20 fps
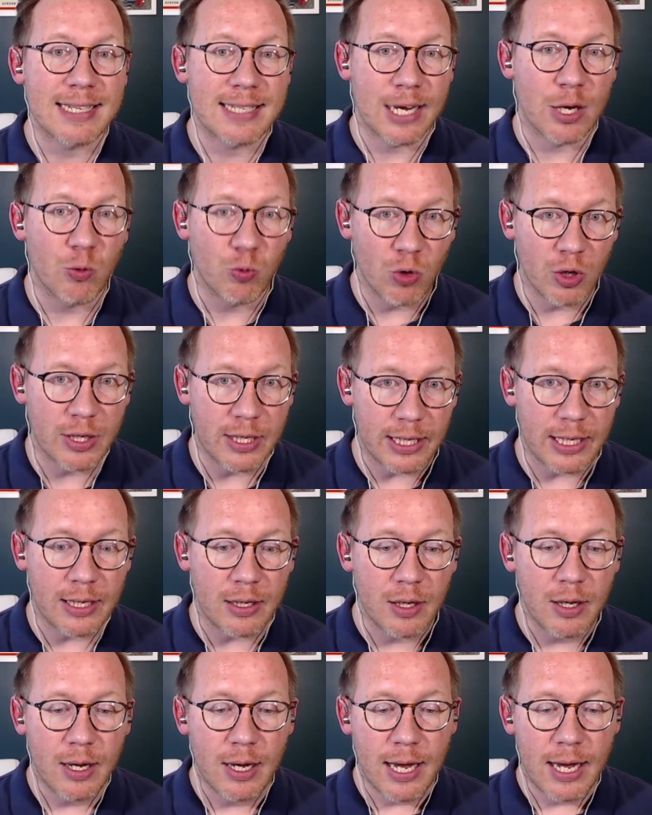a rookie.
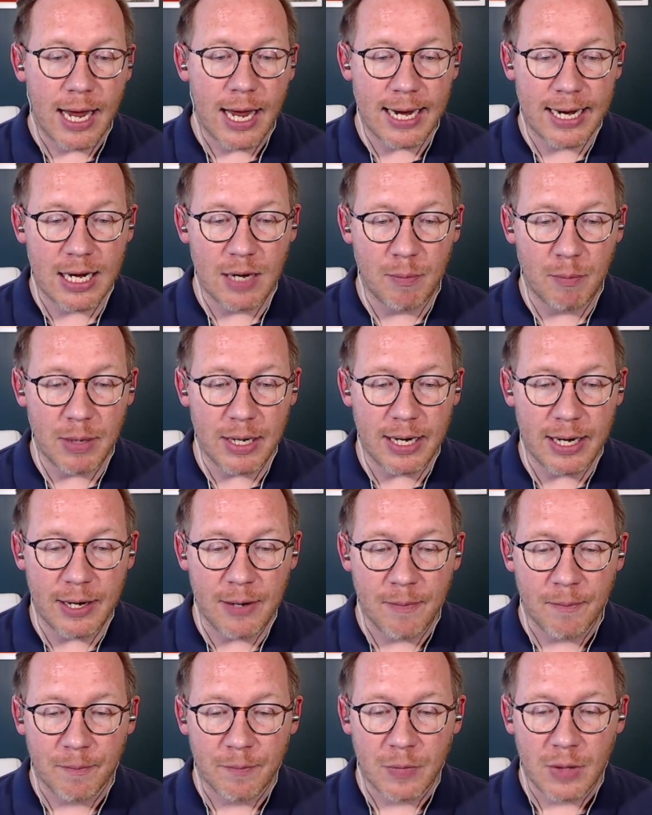It can be